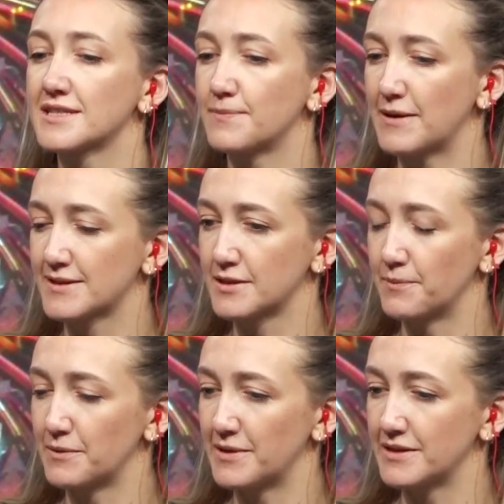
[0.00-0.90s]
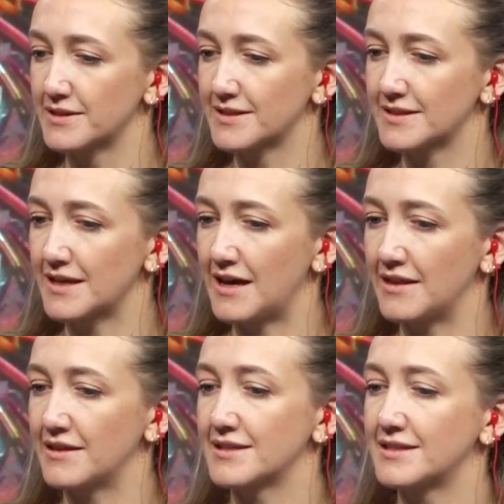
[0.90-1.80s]
about supplements
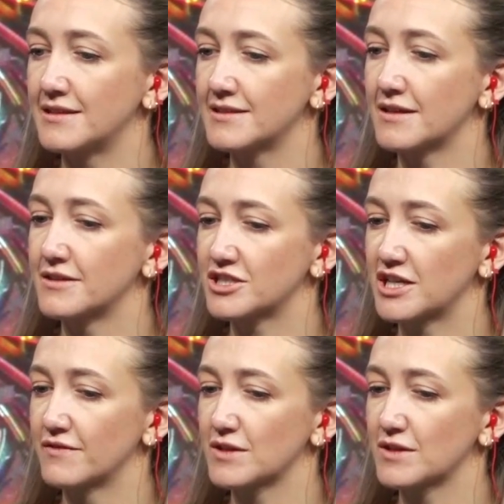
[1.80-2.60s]
and they see these on the shelves,